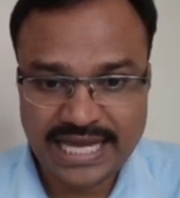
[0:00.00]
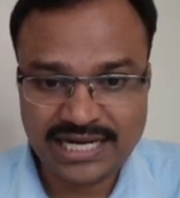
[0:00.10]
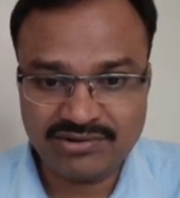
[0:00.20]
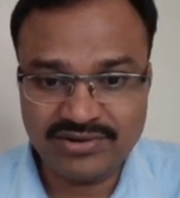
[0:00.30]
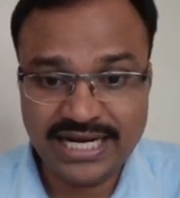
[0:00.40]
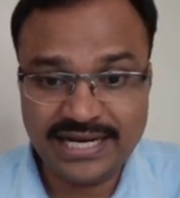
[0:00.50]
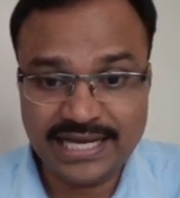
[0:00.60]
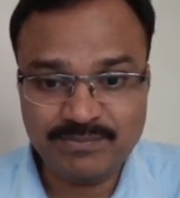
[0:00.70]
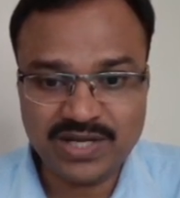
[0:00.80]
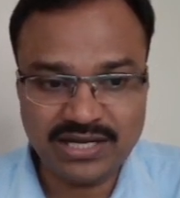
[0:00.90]
calculate
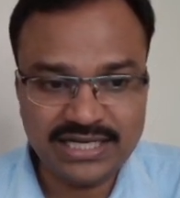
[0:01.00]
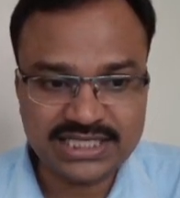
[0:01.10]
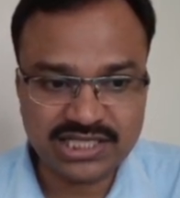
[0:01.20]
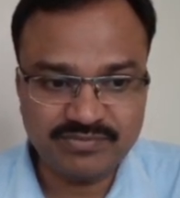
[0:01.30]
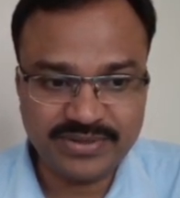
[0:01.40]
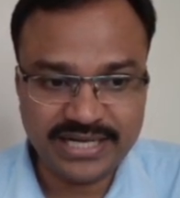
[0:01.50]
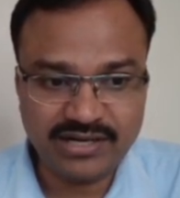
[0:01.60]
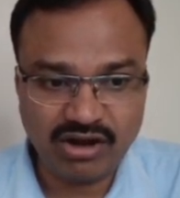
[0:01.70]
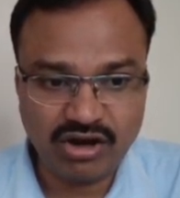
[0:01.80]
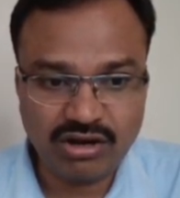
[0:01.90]
debt collection
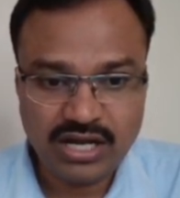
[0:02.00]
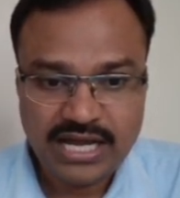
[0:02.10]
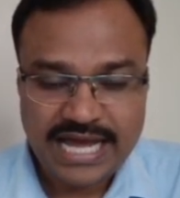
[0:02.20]
period or